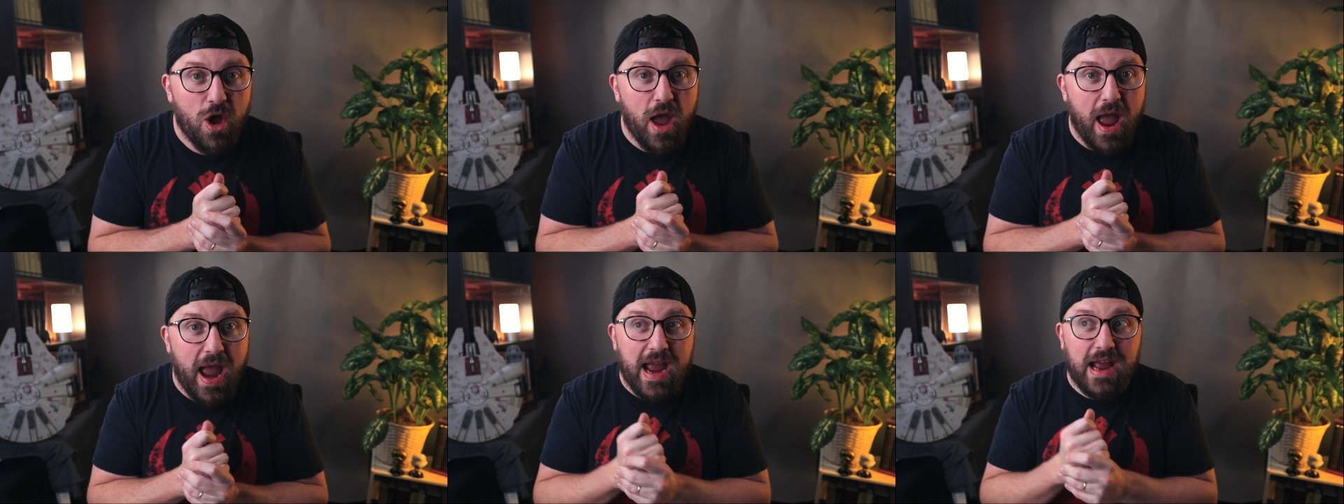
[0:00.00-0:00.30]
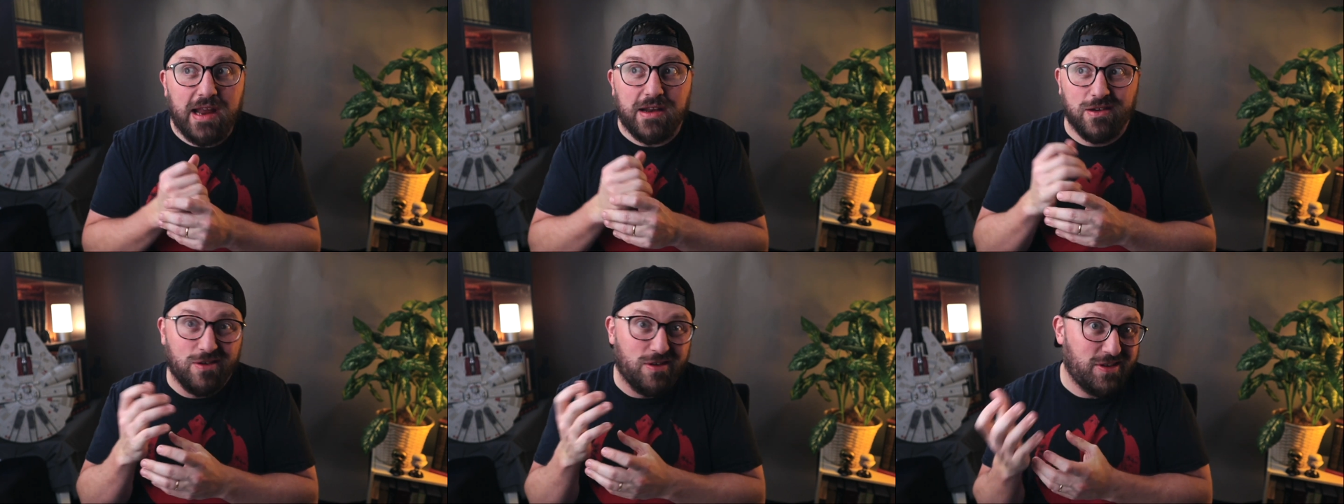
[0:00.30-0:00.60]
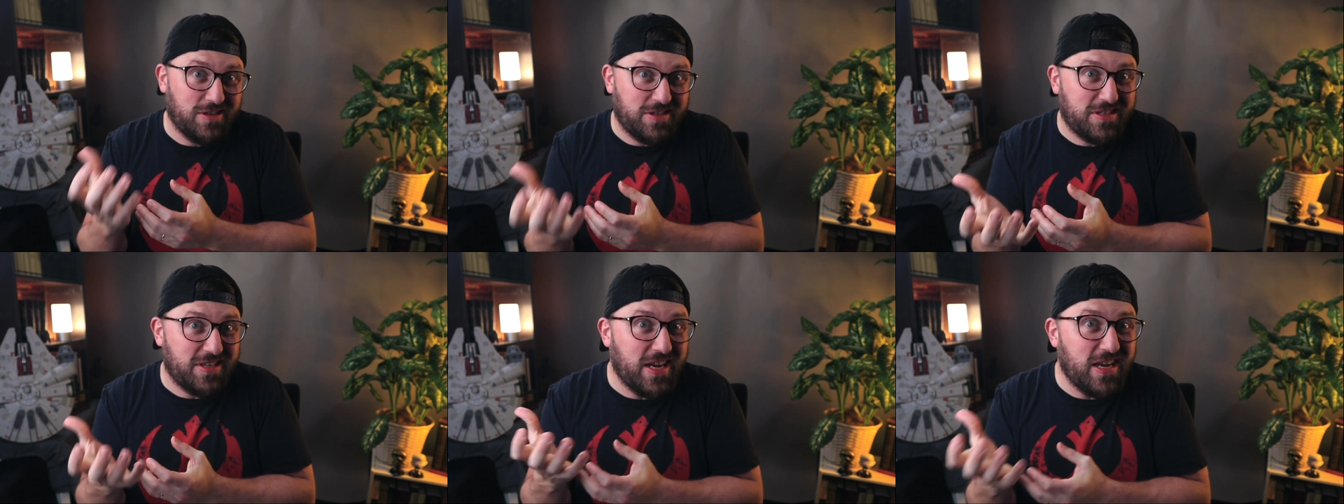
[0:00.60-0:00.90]
and
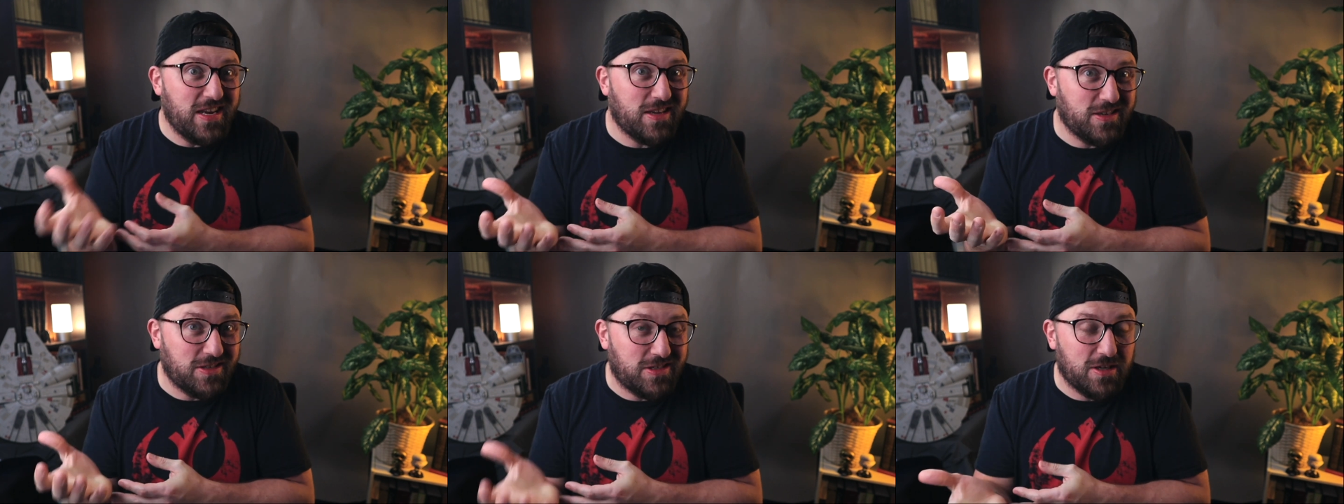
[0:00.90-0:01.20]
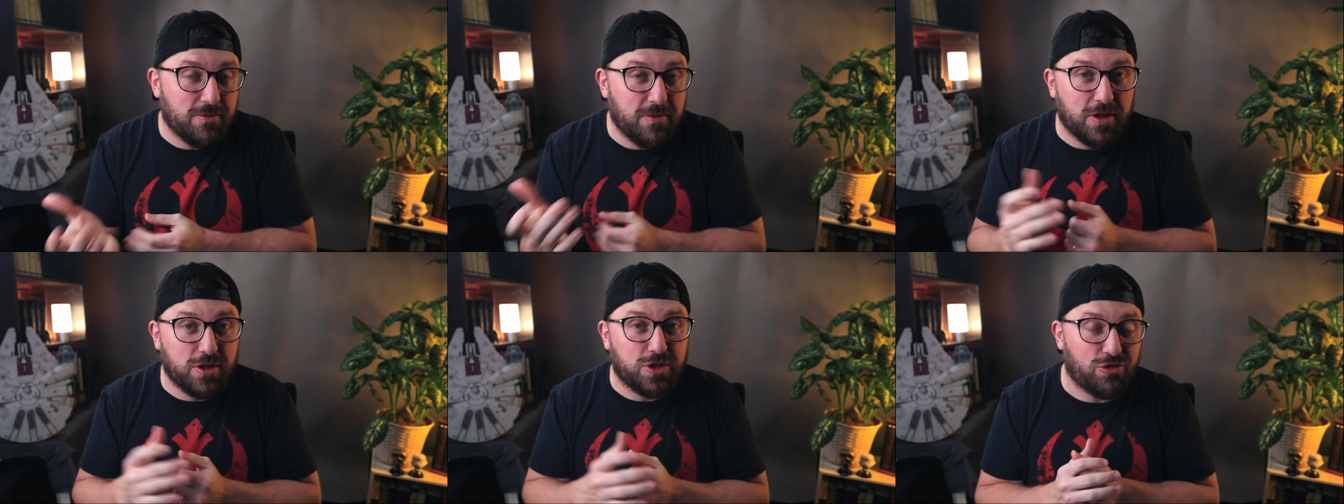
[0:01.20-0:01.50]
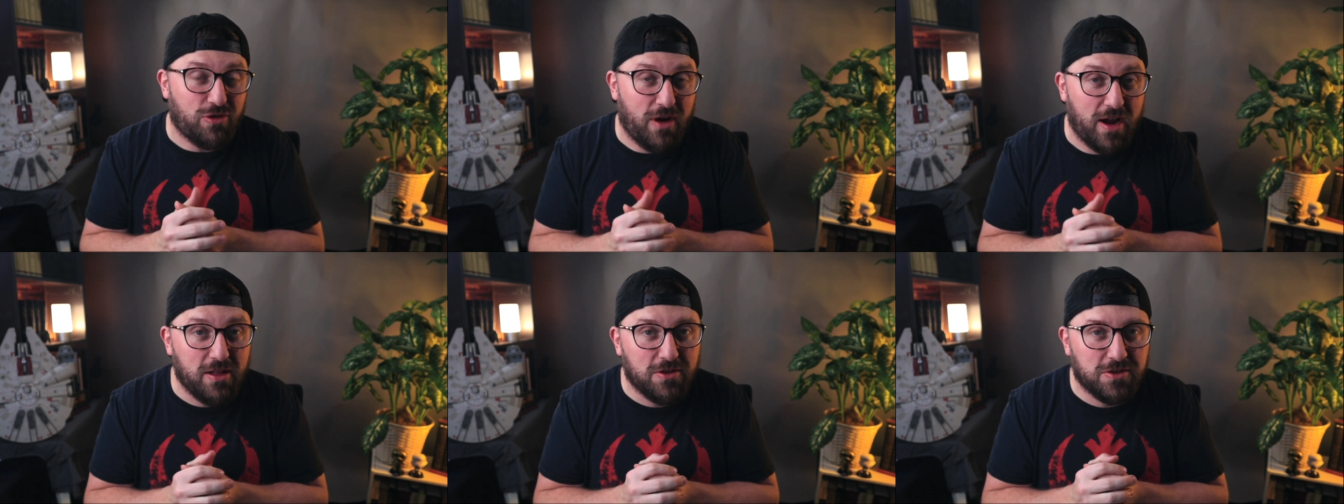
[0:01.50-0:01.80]
seen in some of the
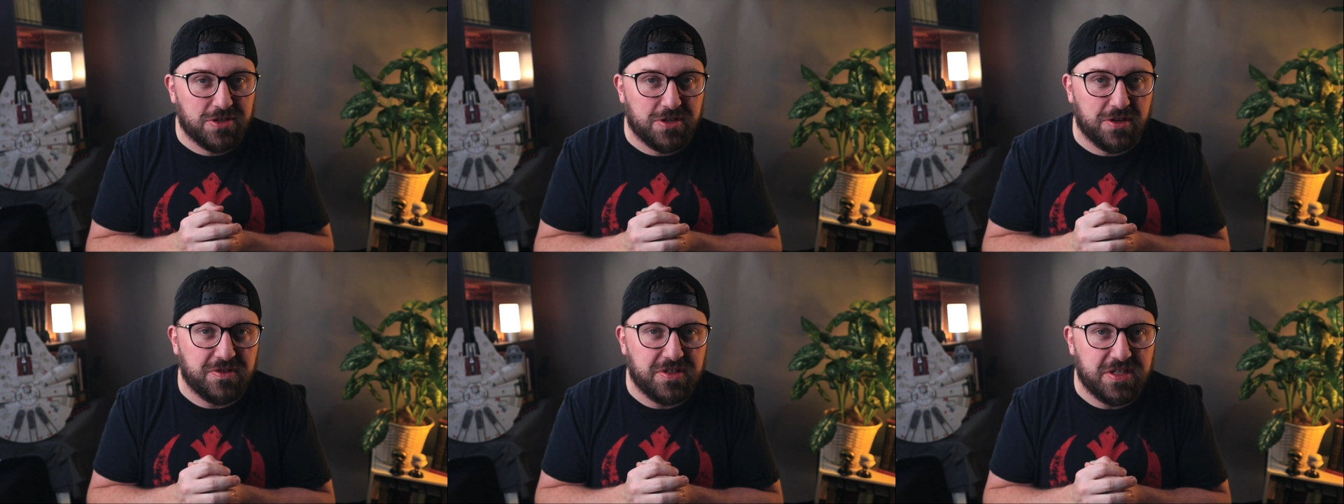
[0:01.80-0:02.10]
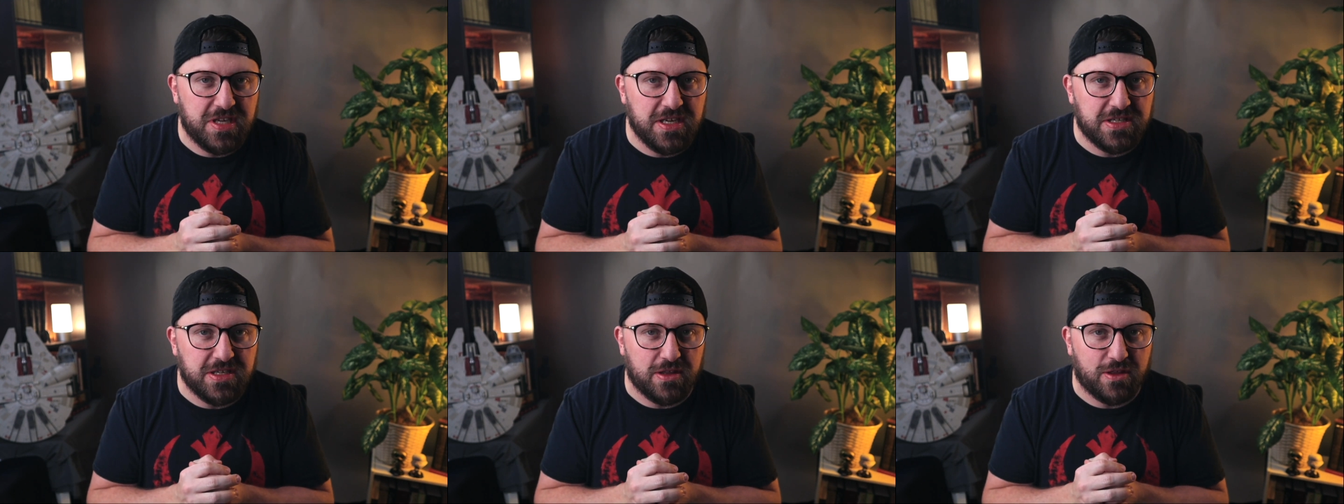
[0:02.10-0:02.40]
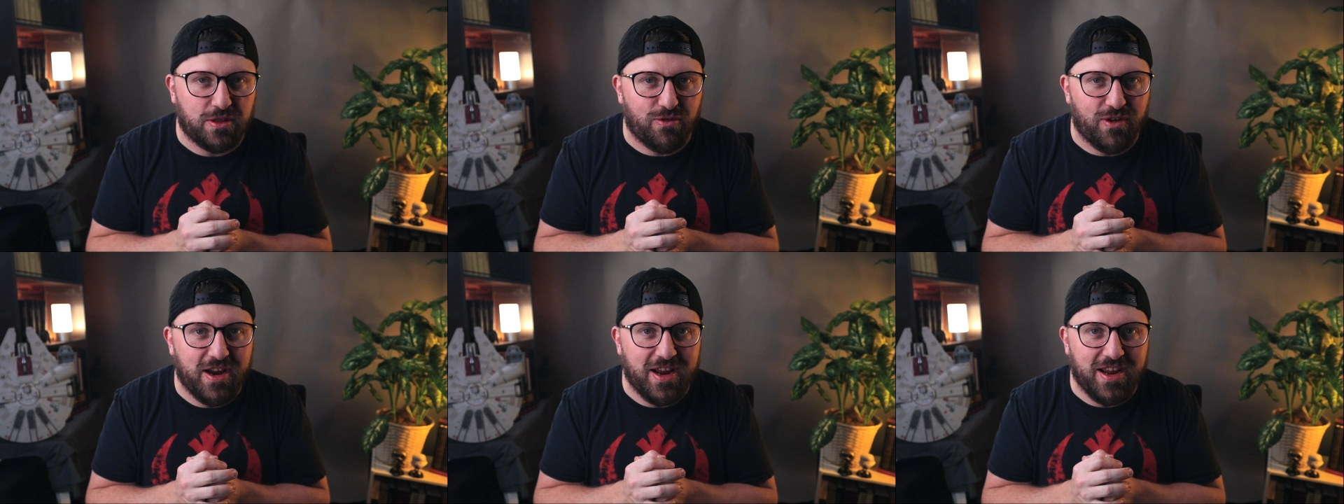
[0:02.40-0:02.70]
trailers of season
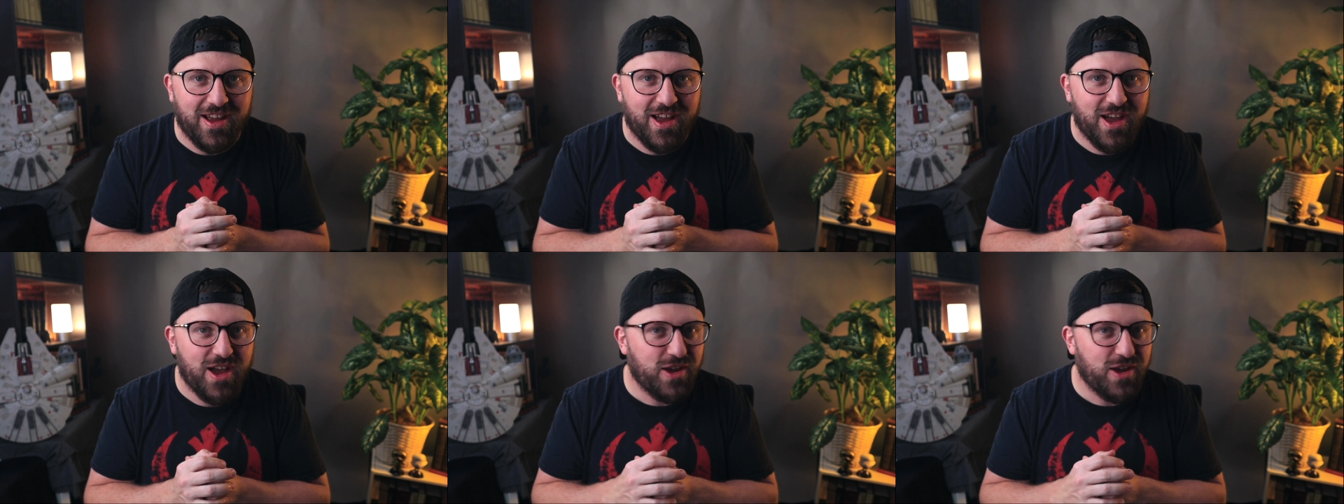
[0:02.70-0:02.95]
three,